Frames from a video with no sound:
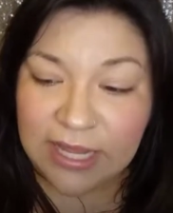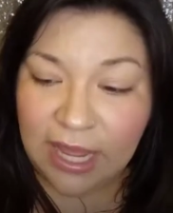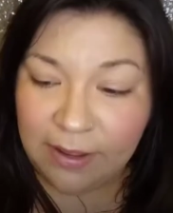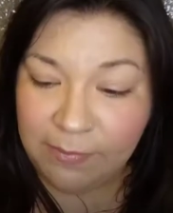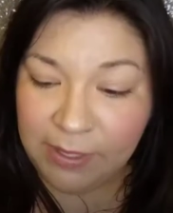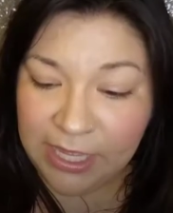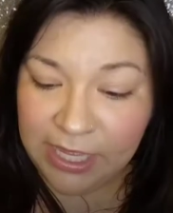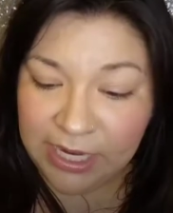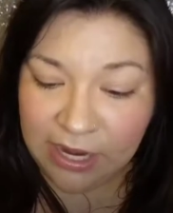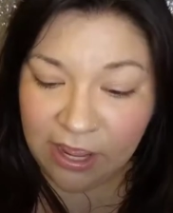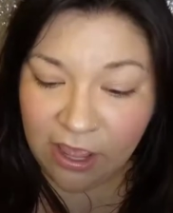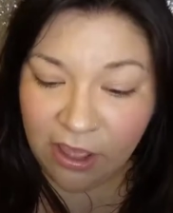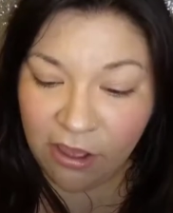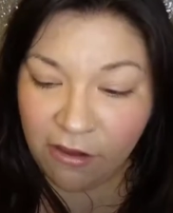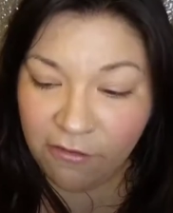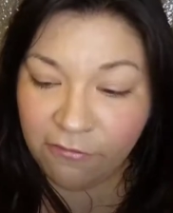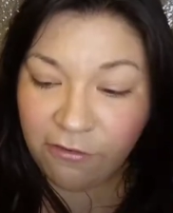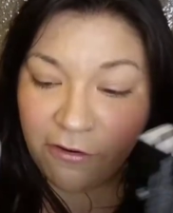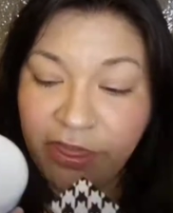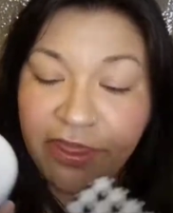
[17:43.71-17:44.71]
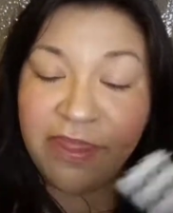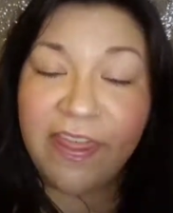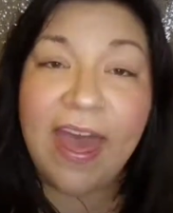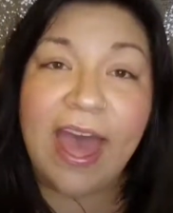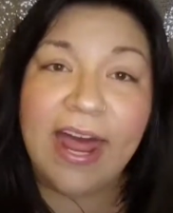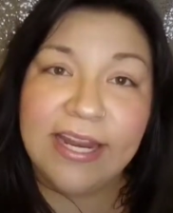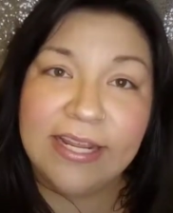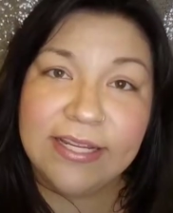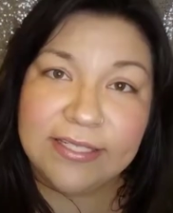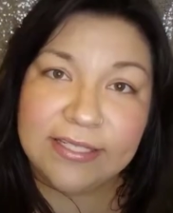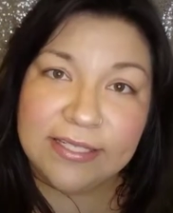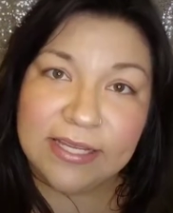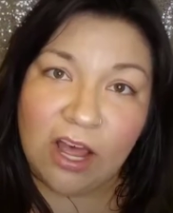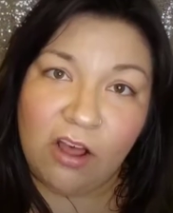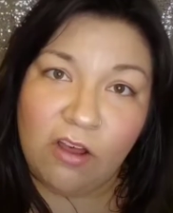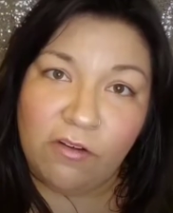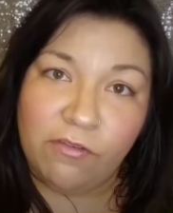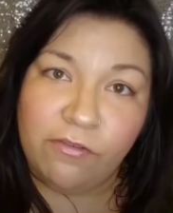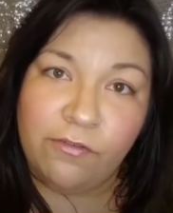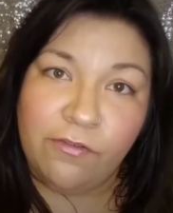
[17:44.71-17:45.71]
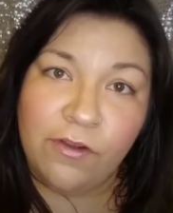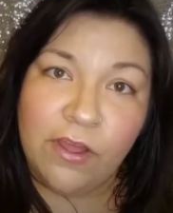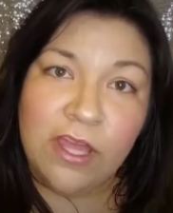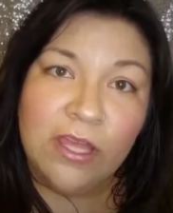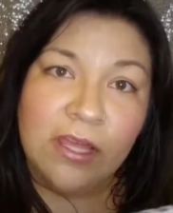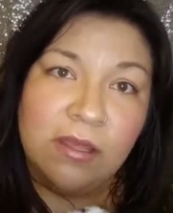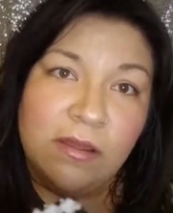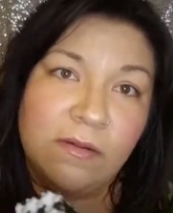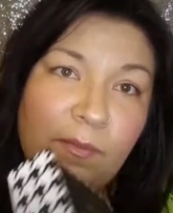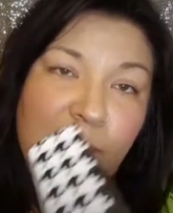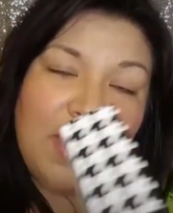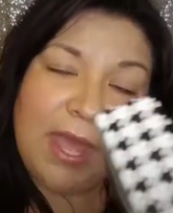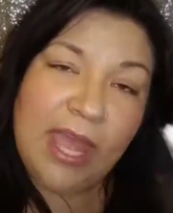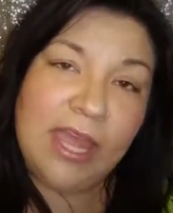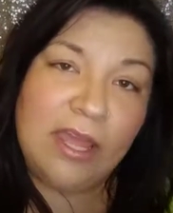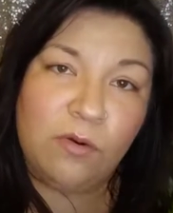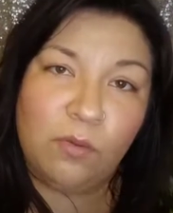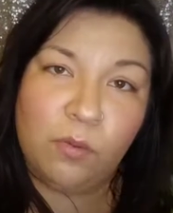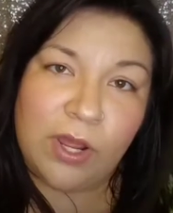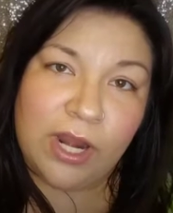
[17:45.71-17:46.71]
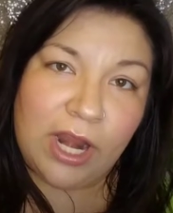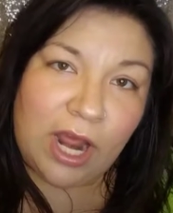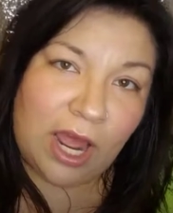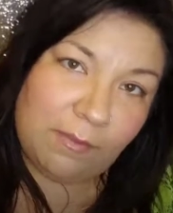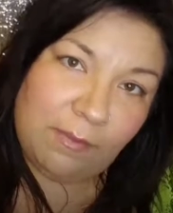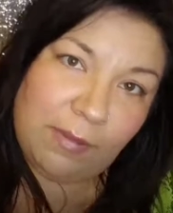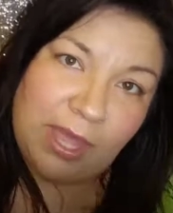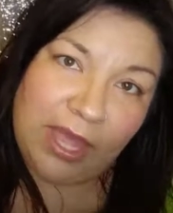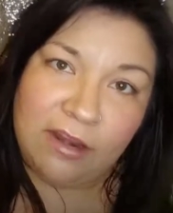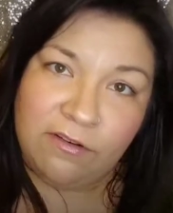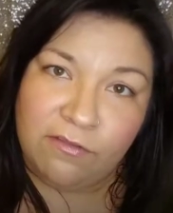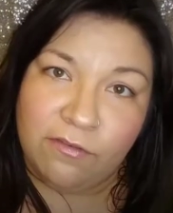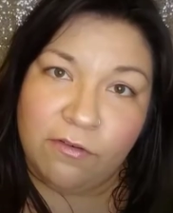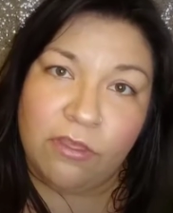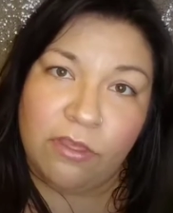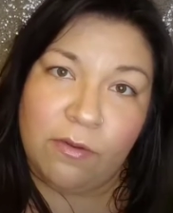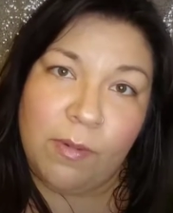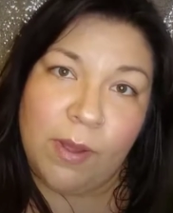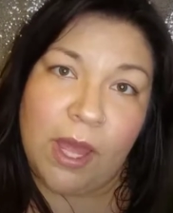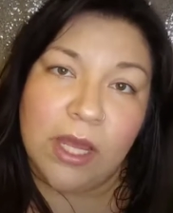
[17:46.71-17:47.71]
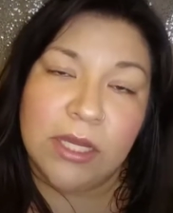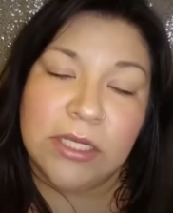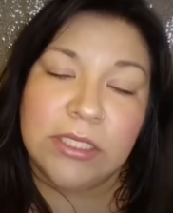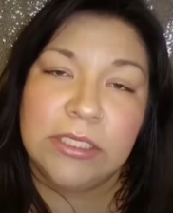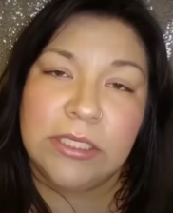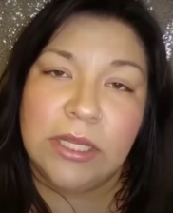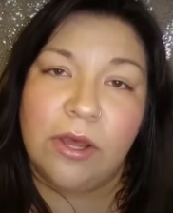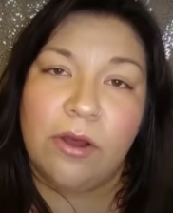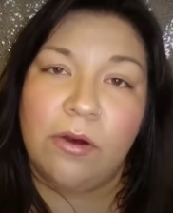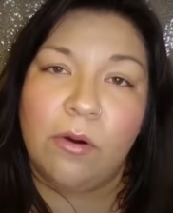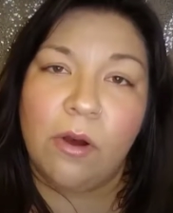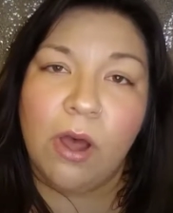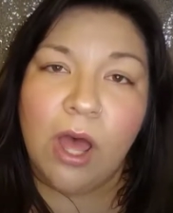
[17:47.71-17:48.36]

I mean, for that itself, paid what I paid for the box. So